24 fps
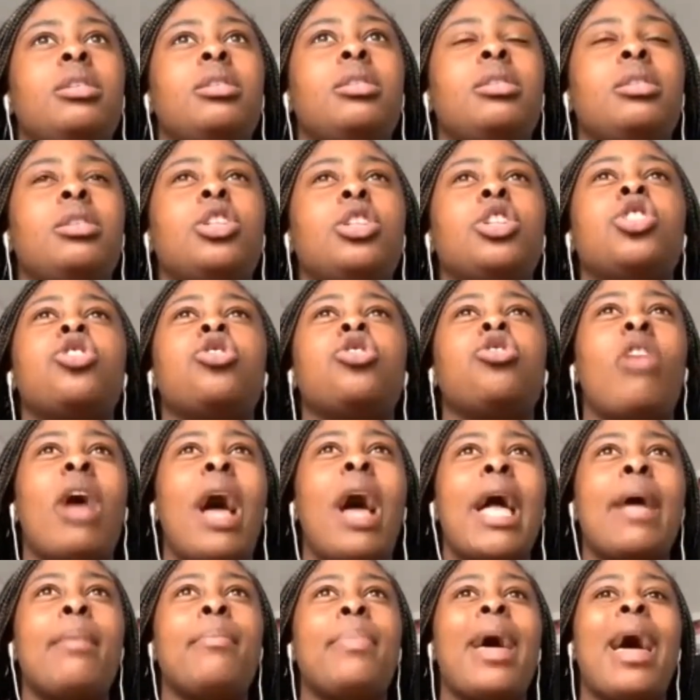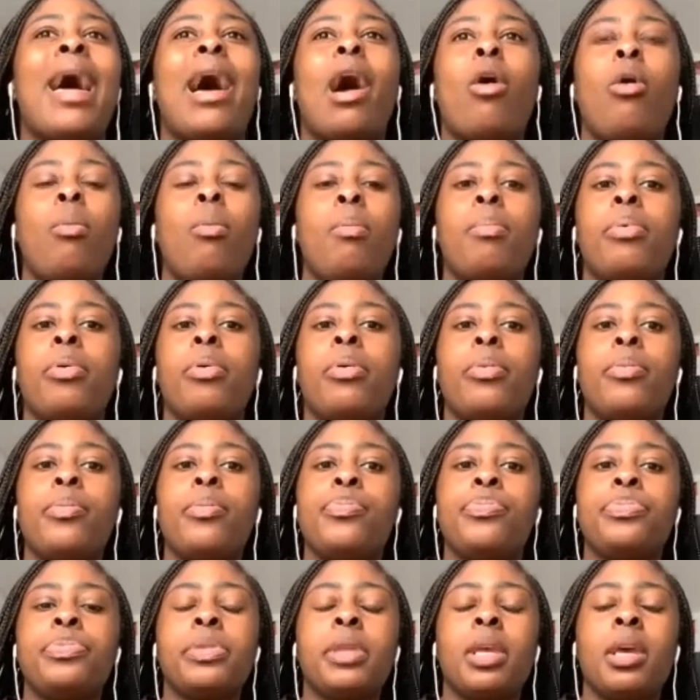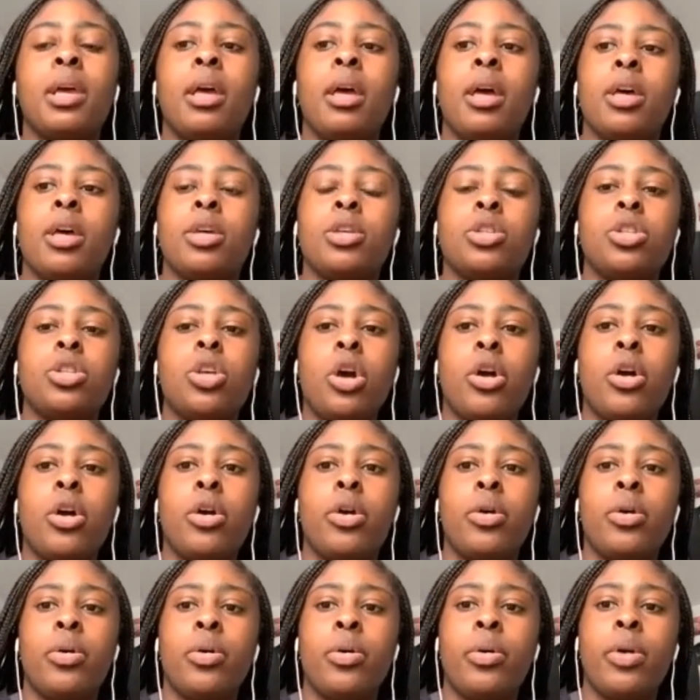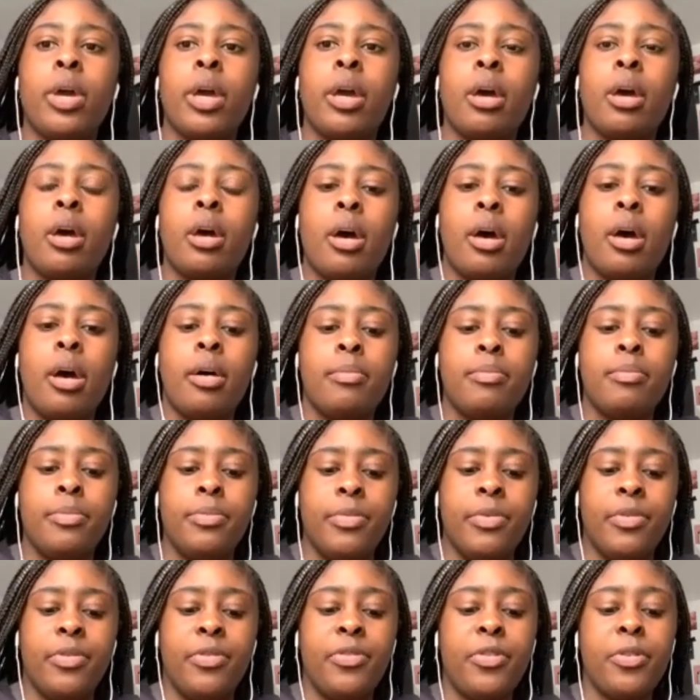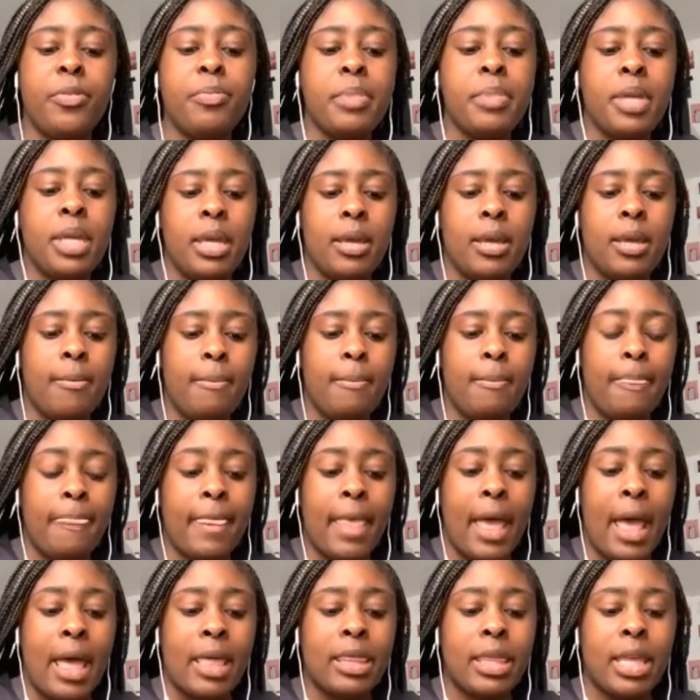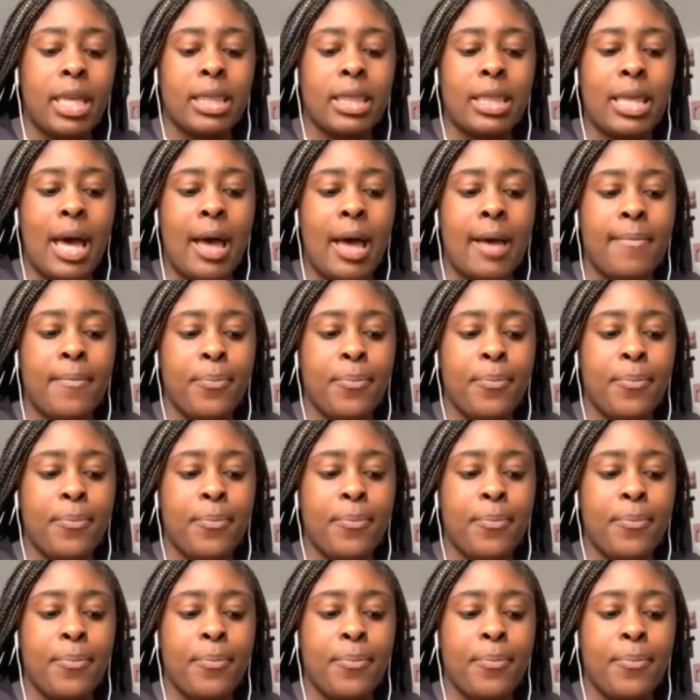describe help. So for me, I think that